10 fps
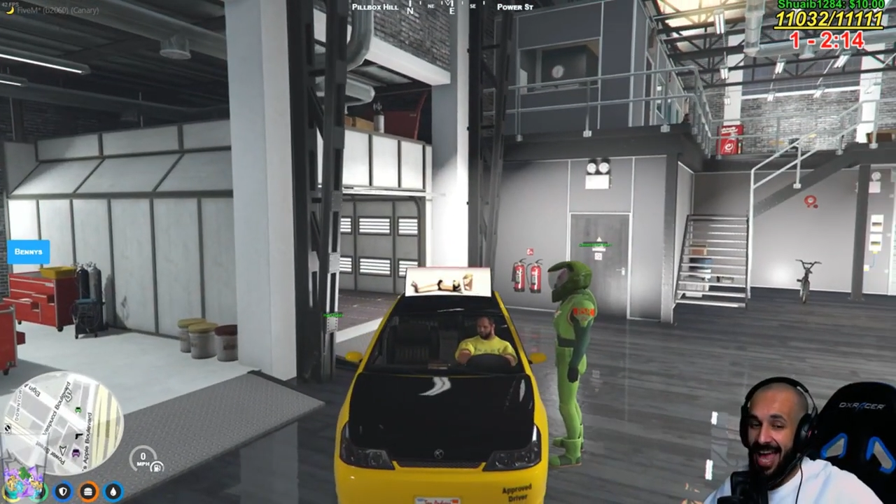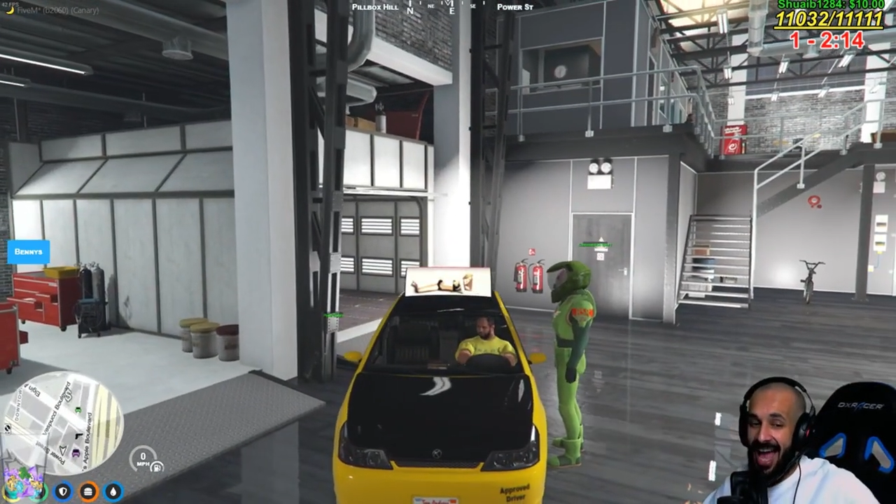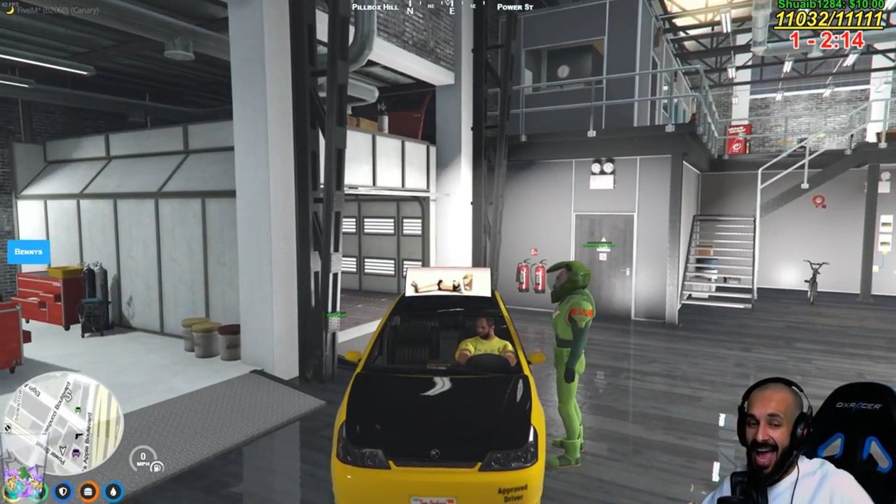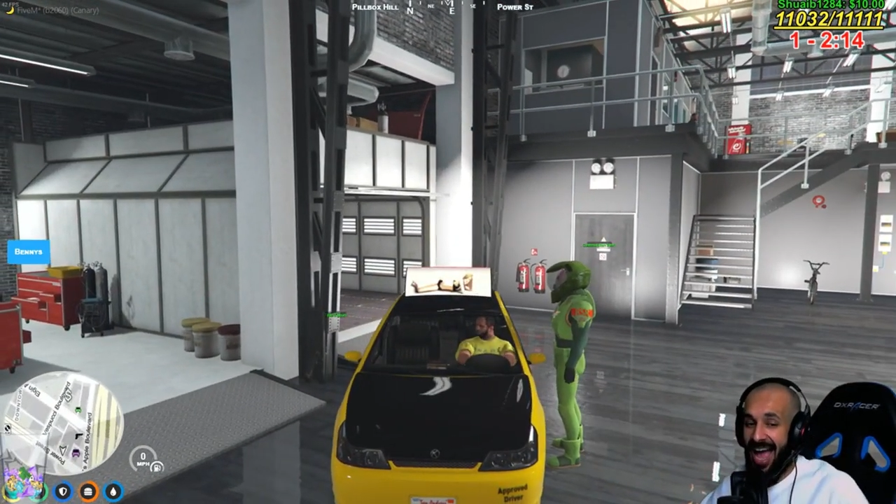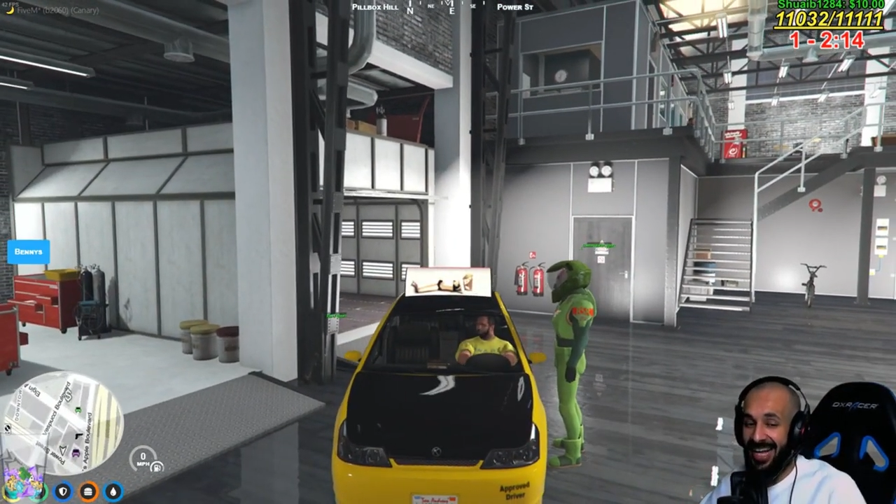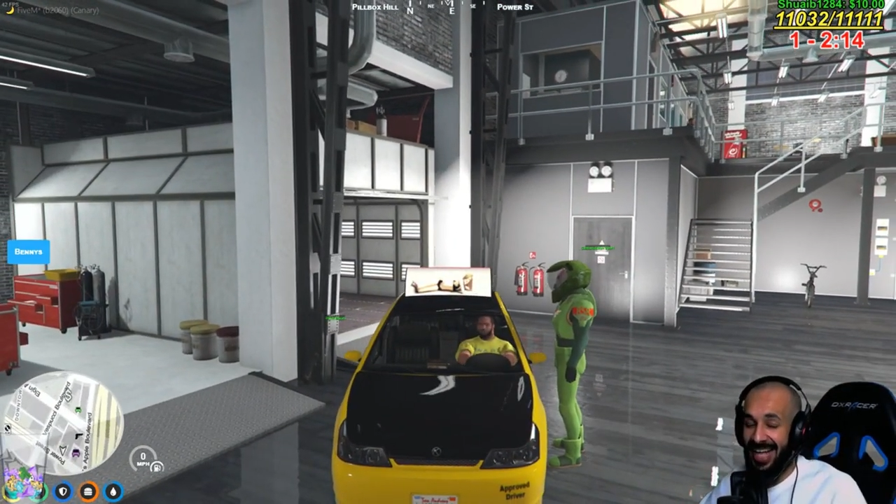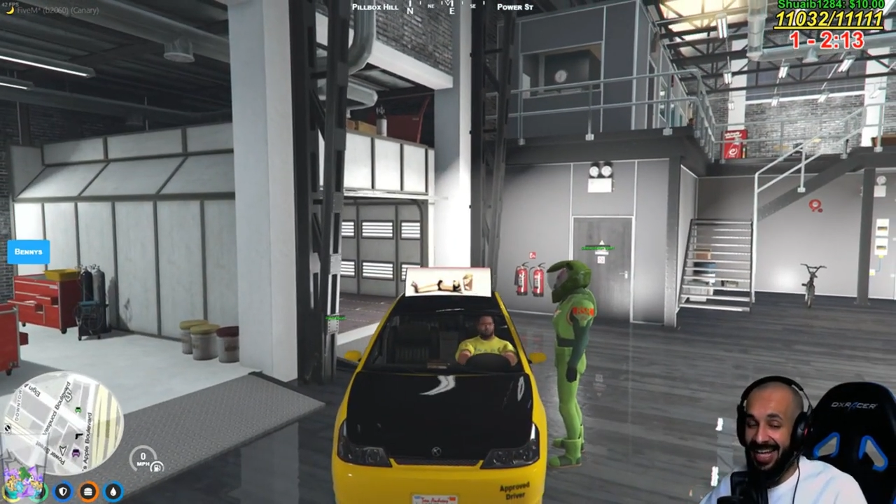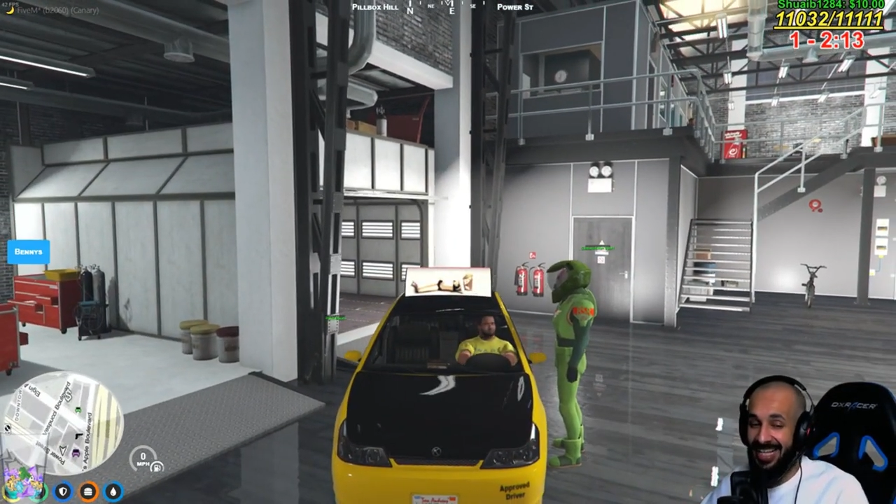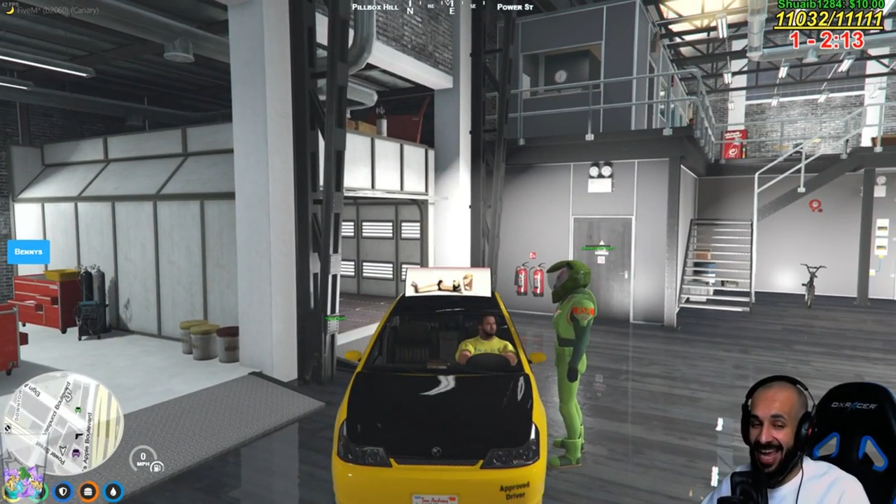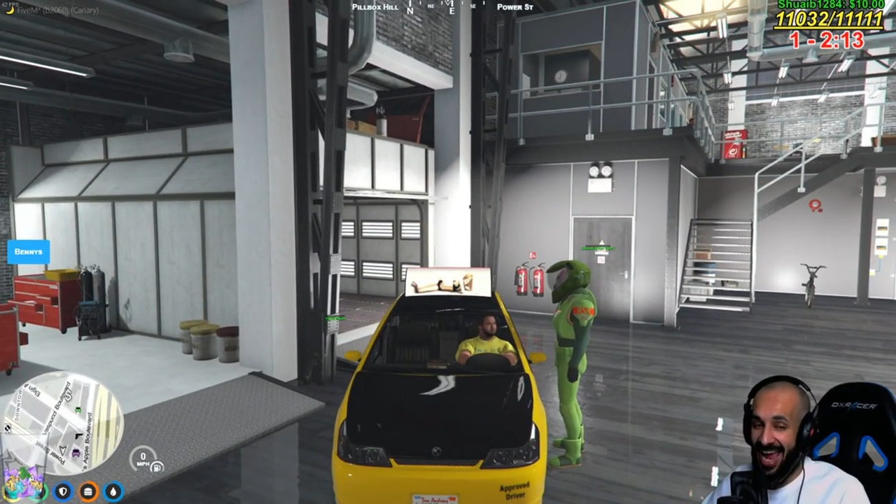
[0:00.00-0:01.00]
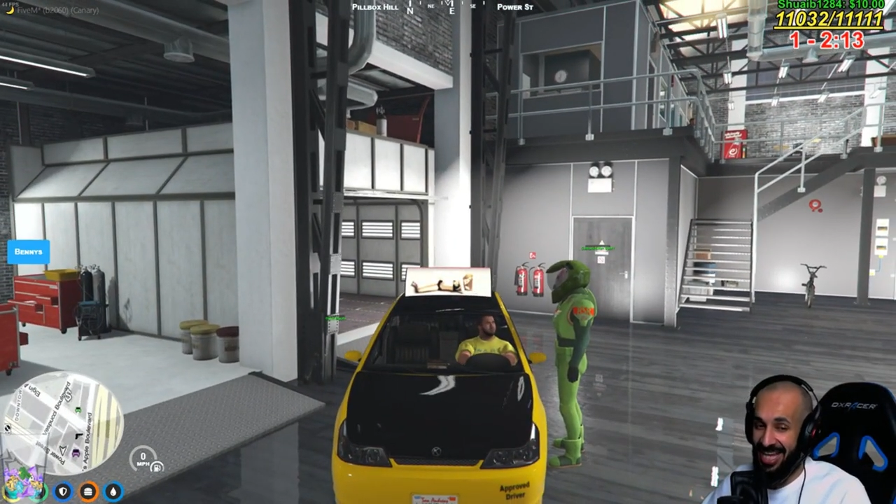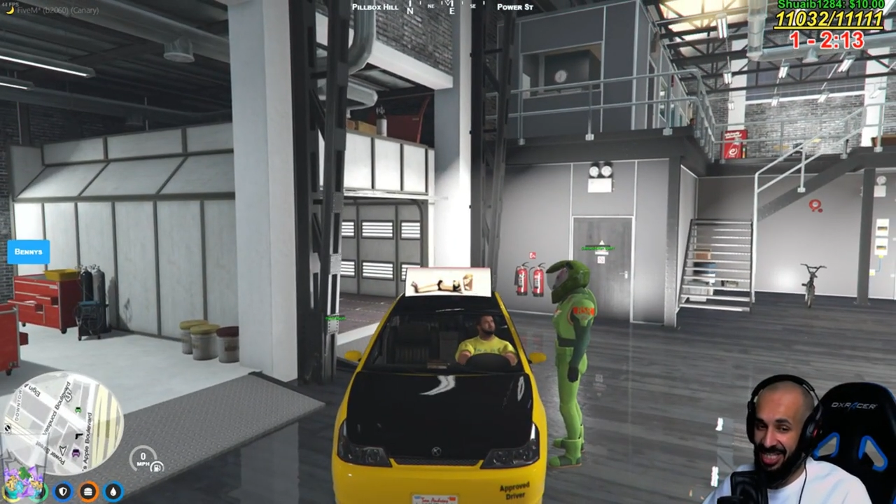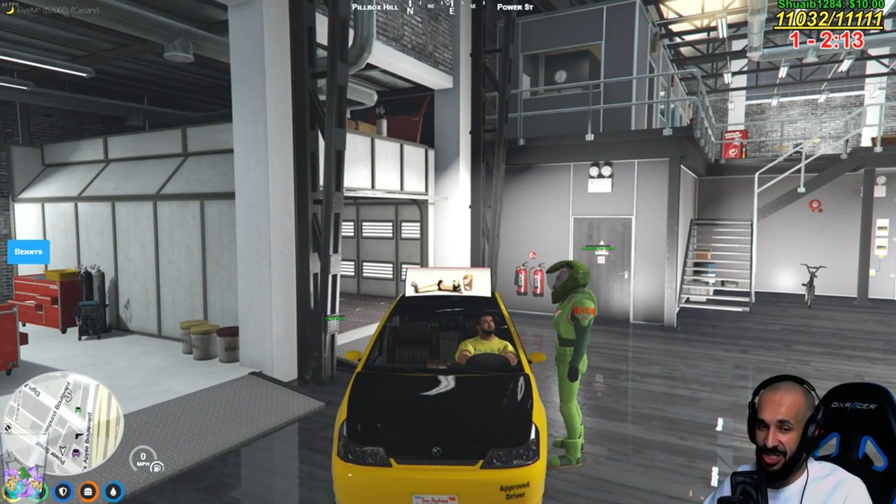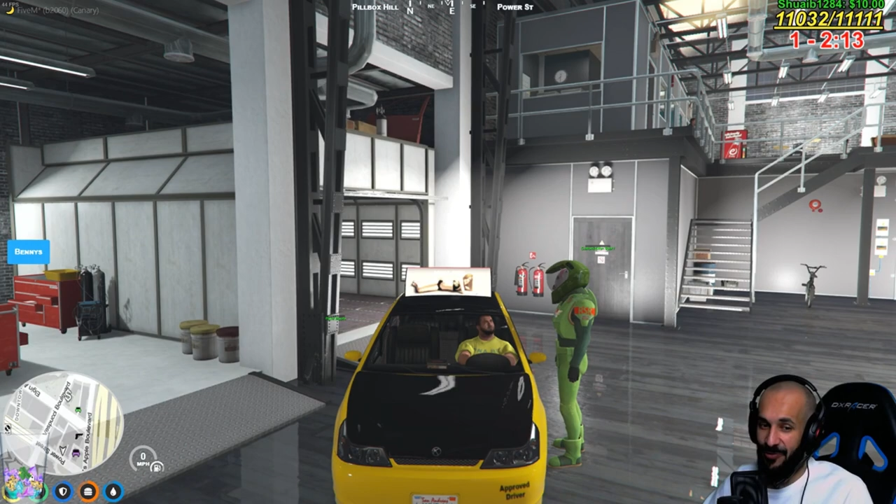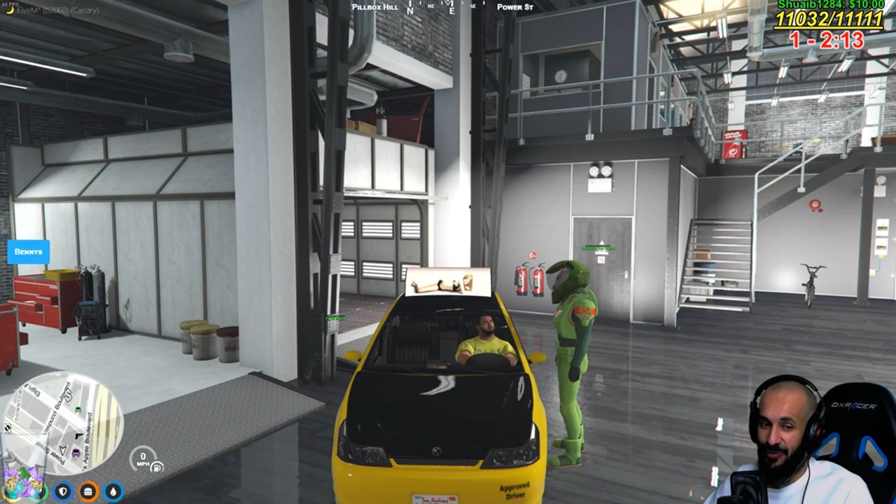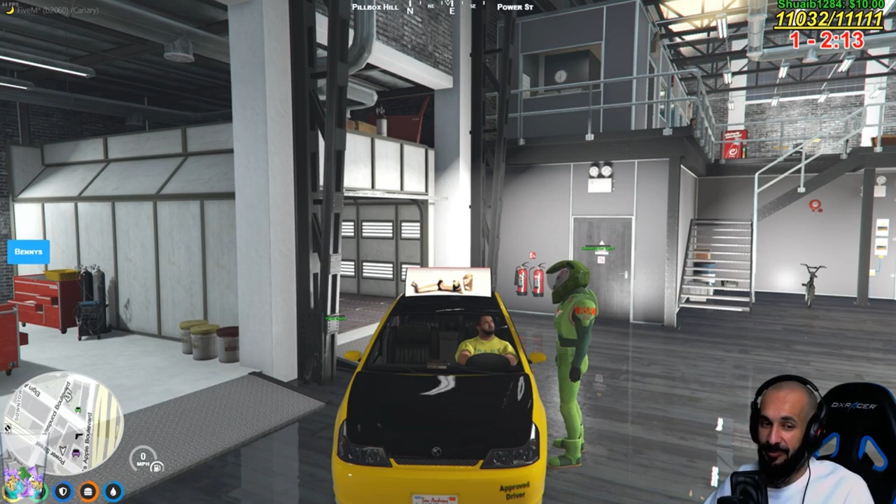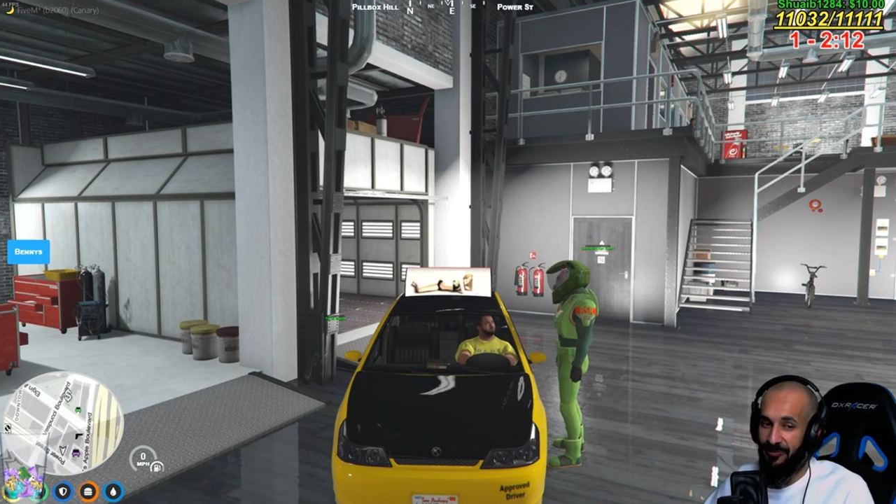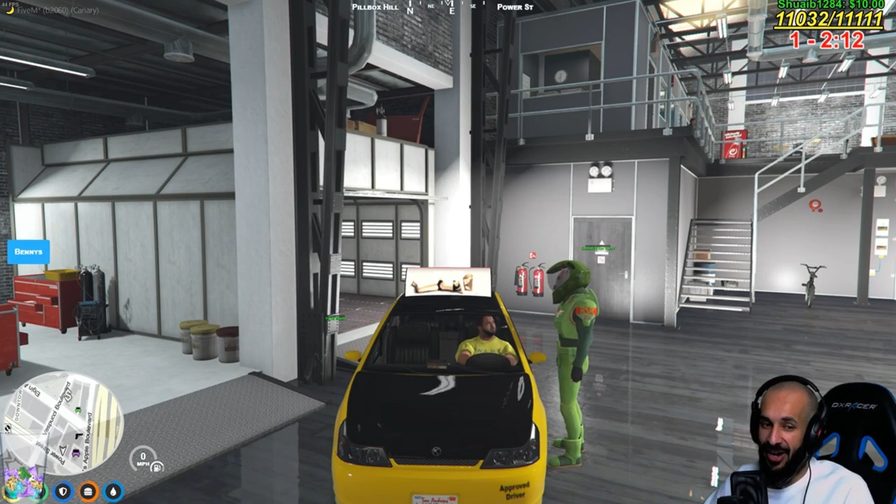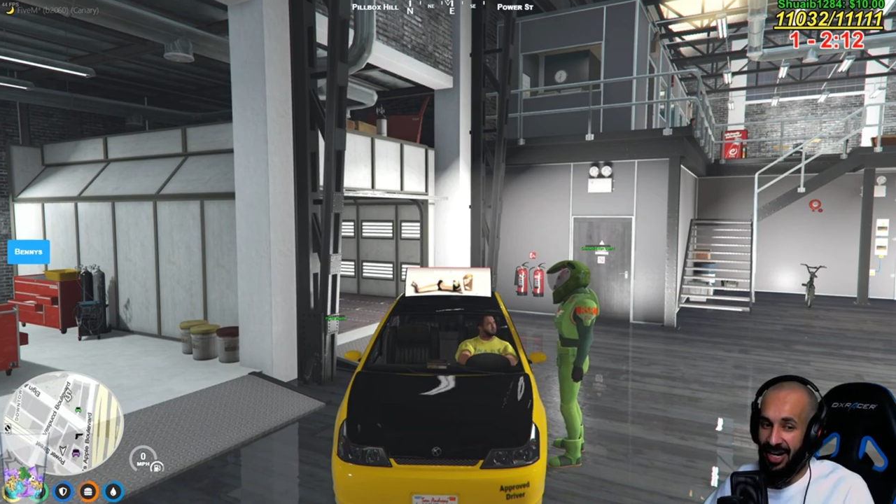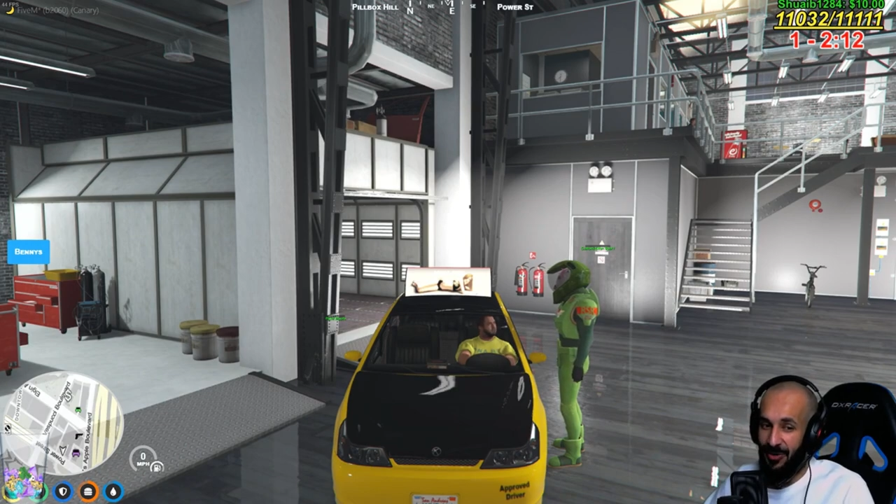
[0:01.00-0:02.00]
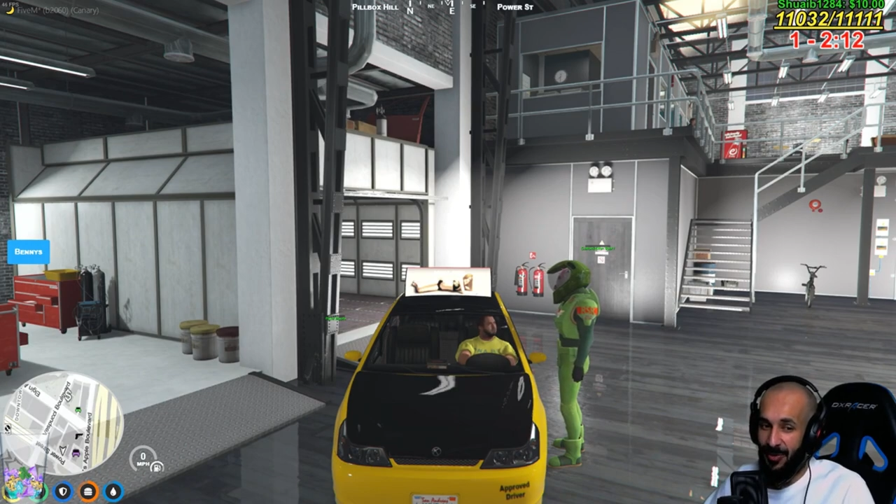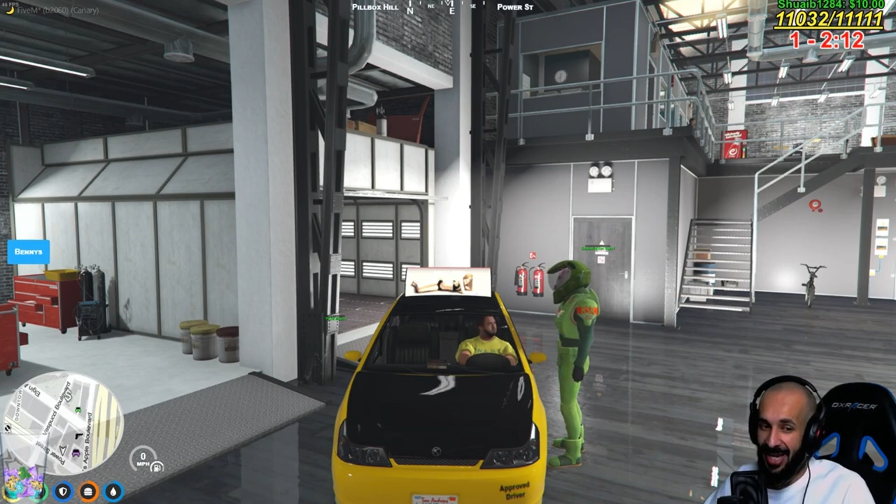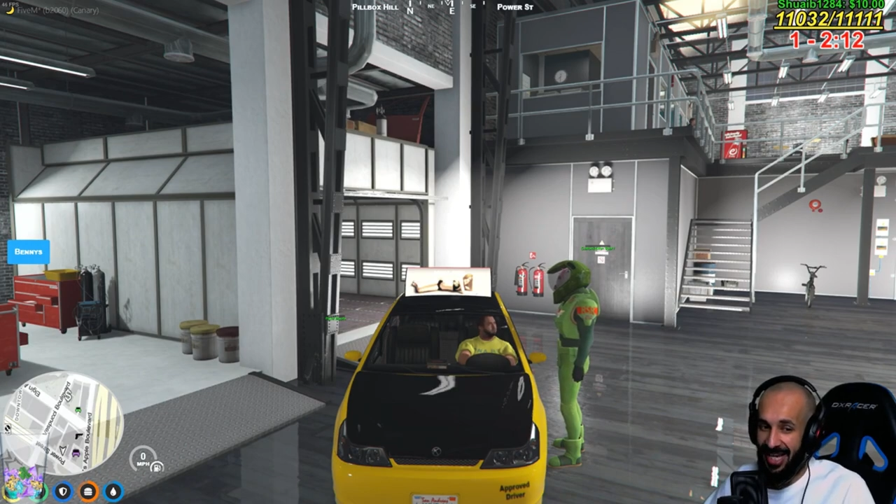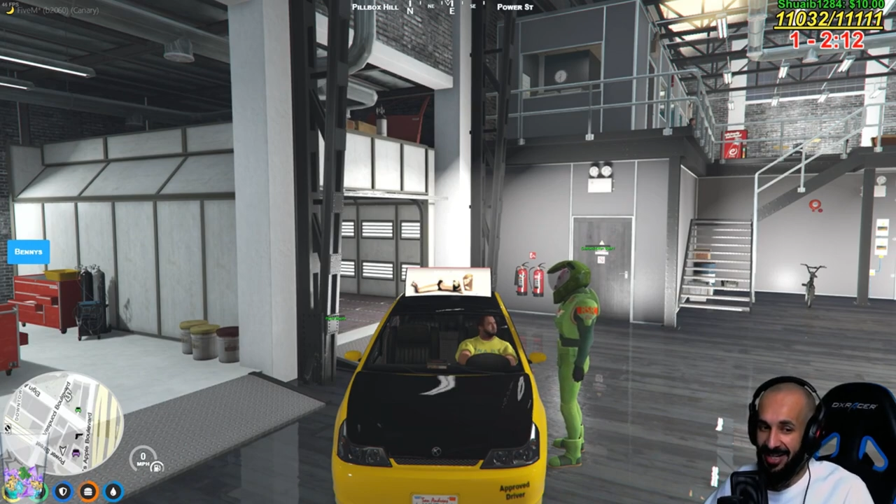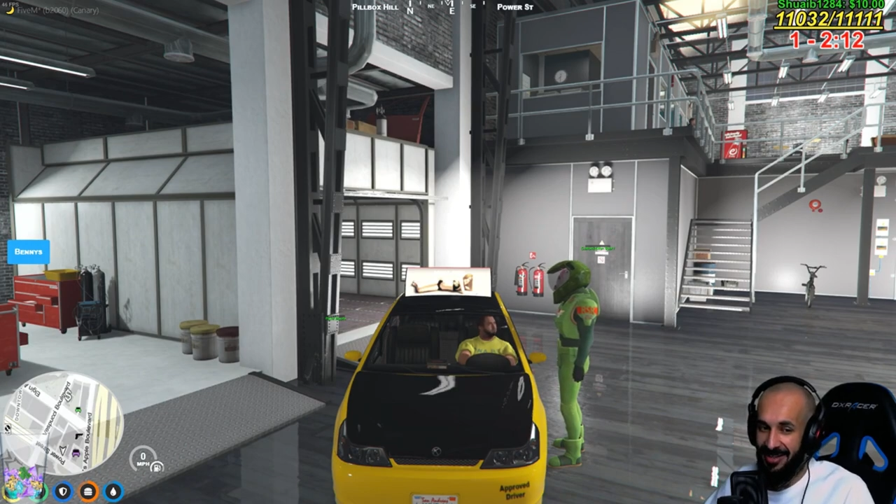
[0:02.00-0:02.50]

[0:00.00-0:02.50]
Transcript: I can catch you from far away.